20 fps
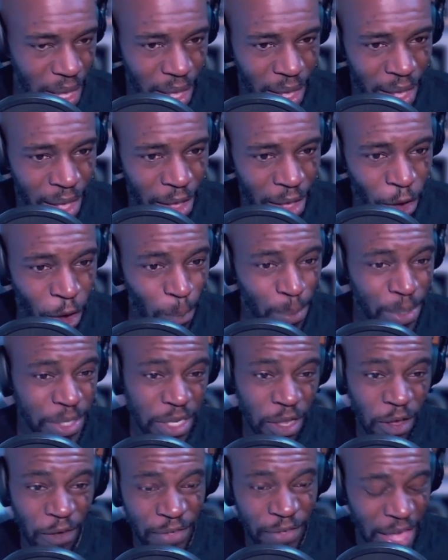
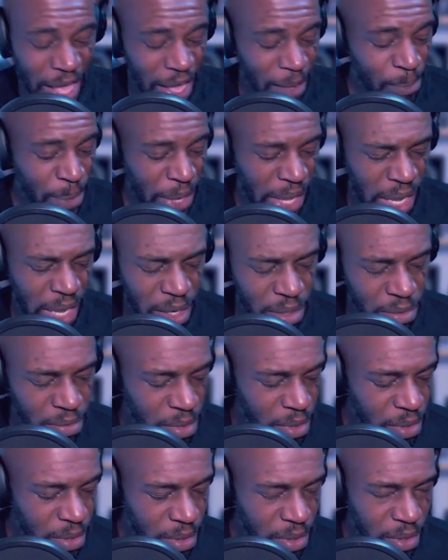opposite of that being,
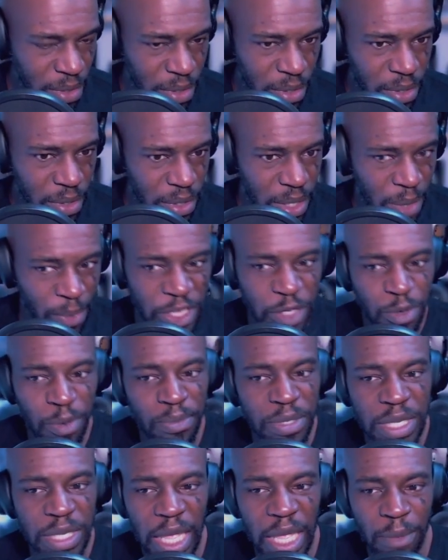there must be a
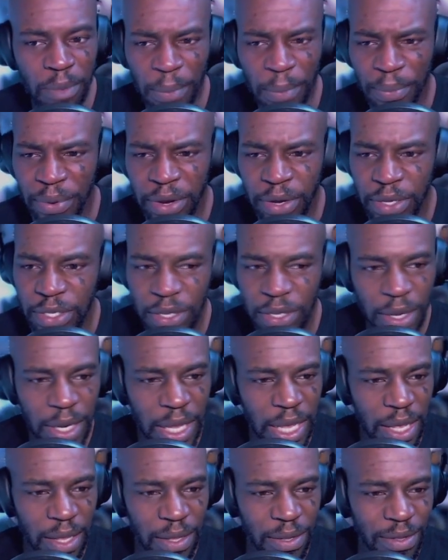mistake. My parents aren't
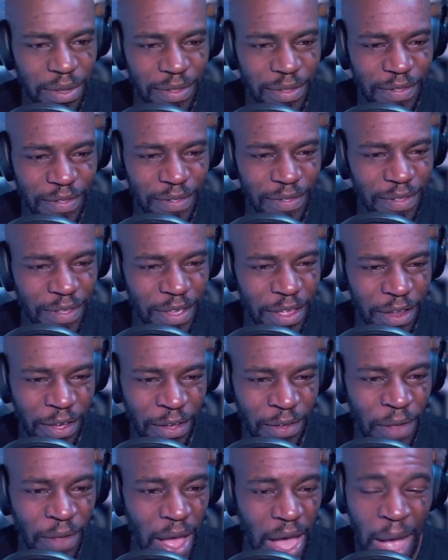here.
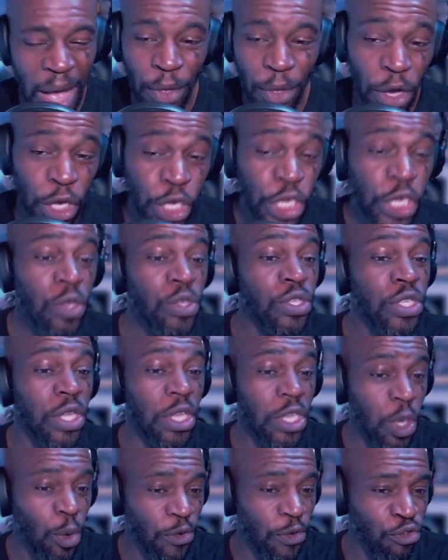I'm not
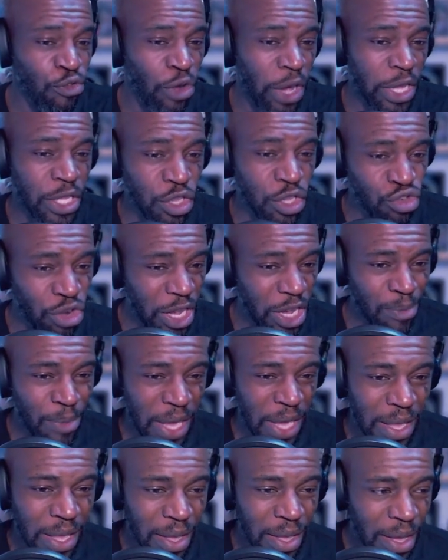accusing you of trying to trick
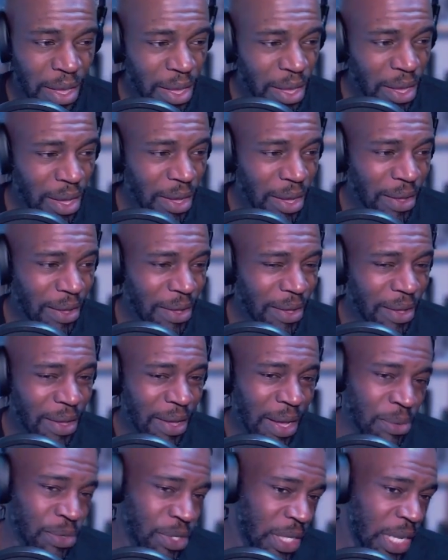me.
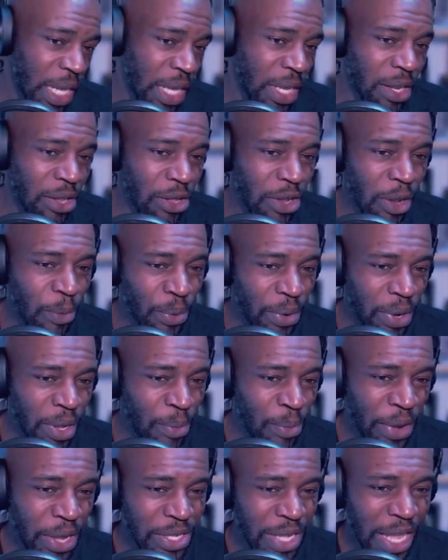I'm just letting you know that their
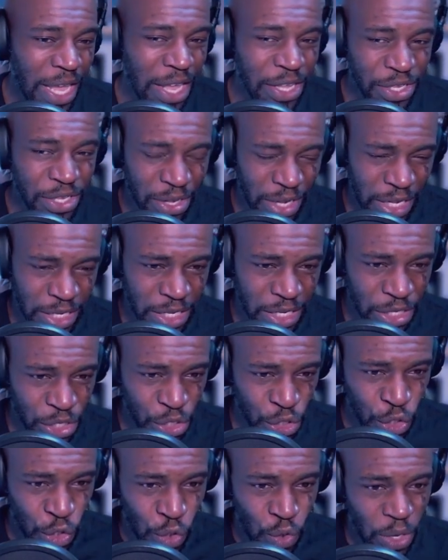parents are here. So there's this
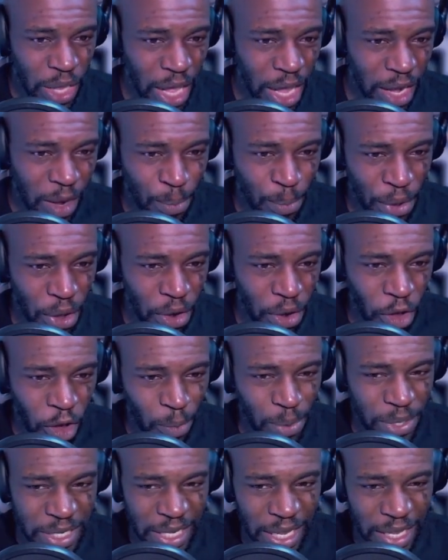two kind of polar
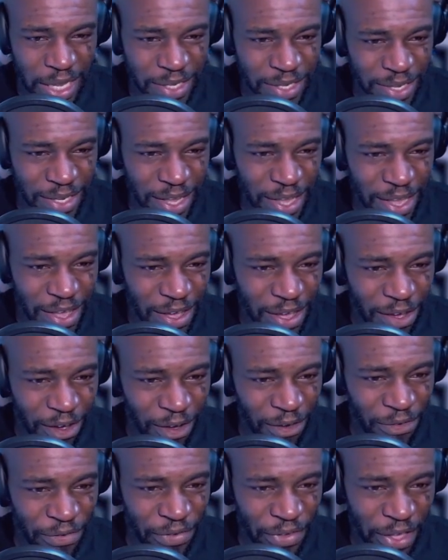opposites
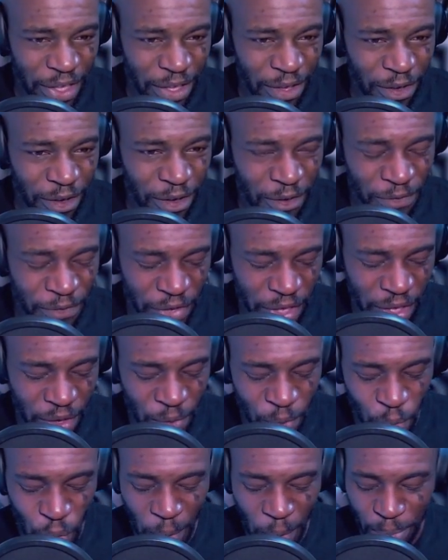of
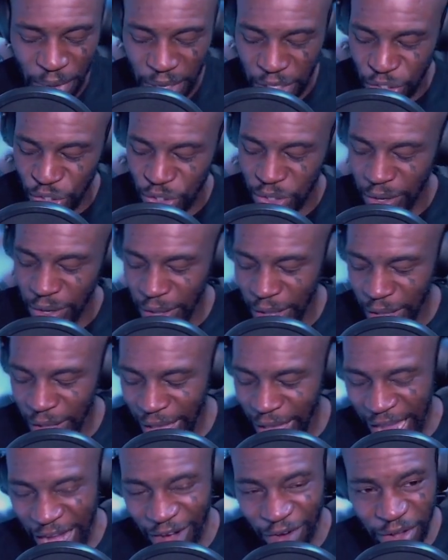one being
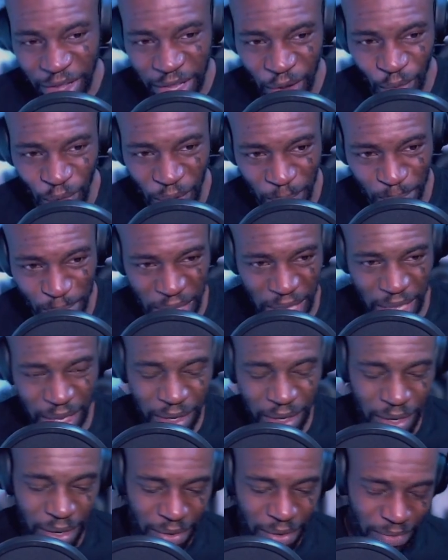arrogant and one
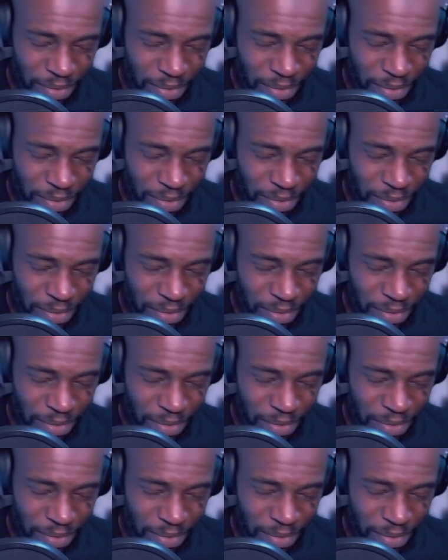being,